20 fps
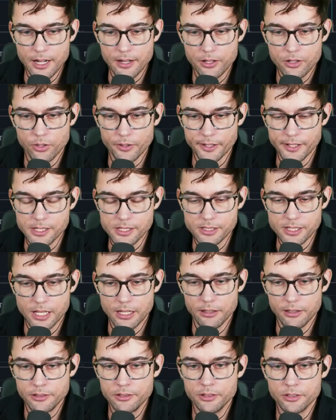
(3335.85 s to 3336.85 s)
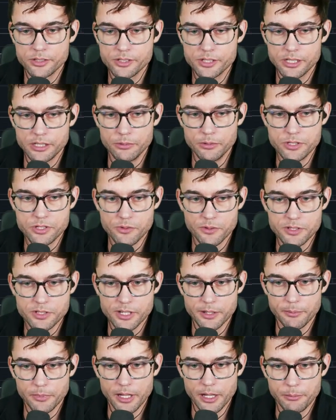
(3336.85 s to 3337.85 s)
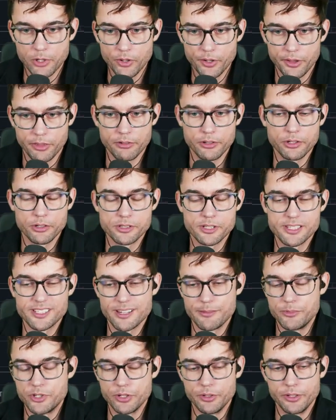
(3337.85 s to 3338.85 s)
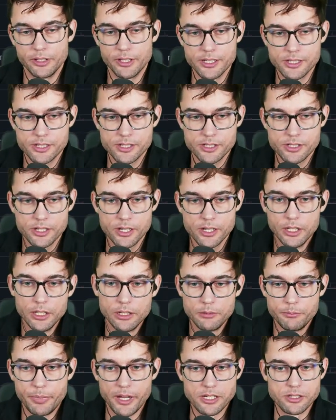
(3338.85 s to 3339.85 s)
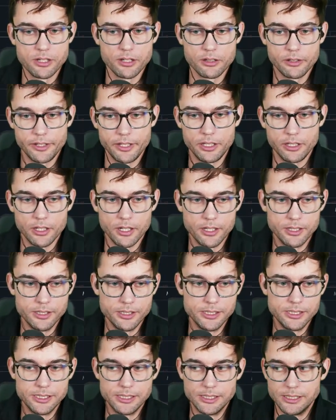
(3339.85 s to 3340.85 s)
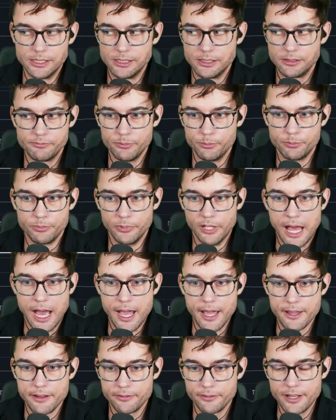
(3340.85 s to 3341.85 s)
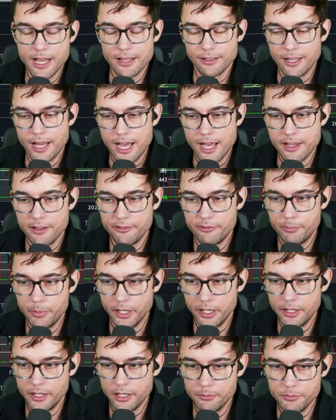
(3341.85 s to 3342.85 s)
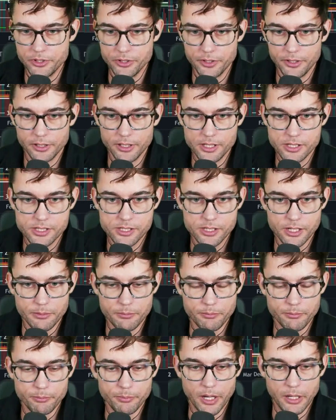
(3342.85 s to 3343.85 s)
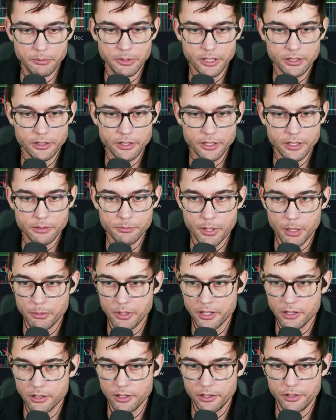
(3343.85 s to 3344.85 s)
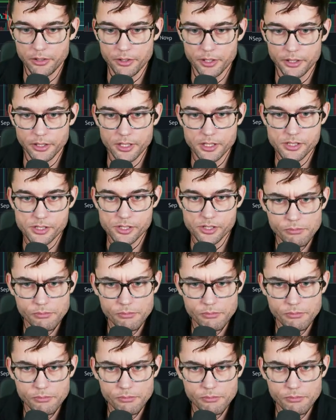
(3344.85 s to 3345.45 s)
coins. You'll see which ones I'm going through, since I'm doing this basically live, not live, but I'm doing this and publicly doing this